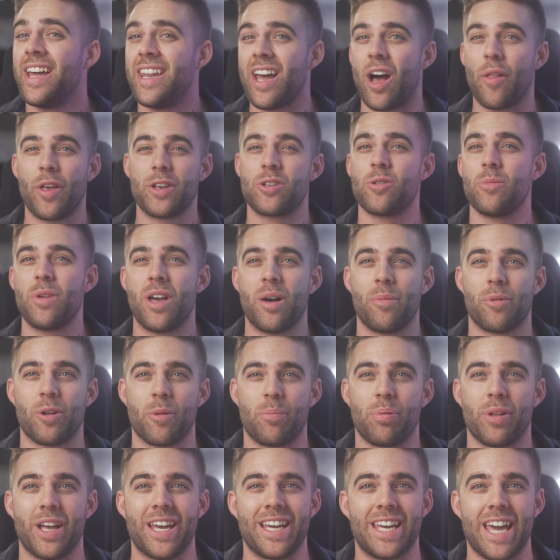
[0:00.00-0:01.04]
Now, this will be able
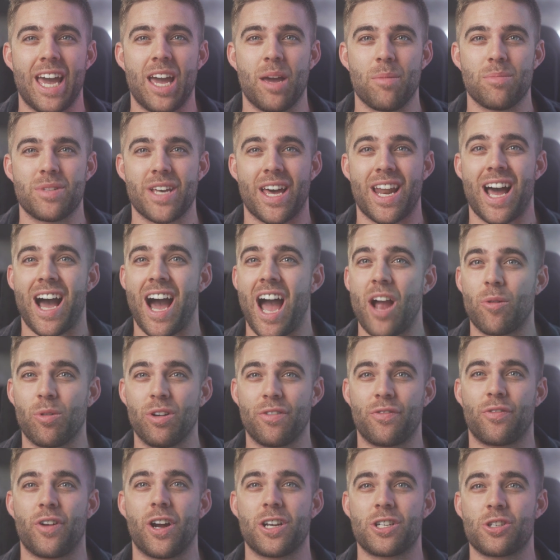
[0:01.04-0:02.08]
to play games at high
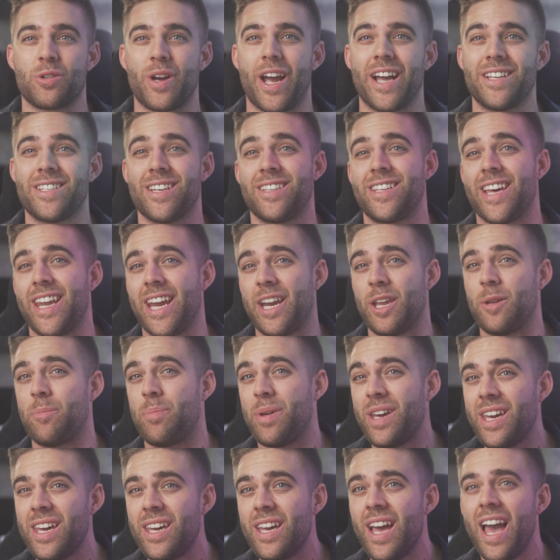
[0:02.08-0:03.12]
refresh rates at
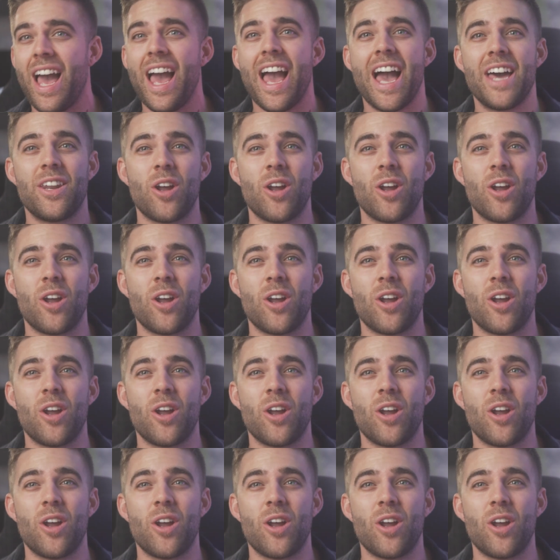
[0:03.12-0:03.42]
1080p,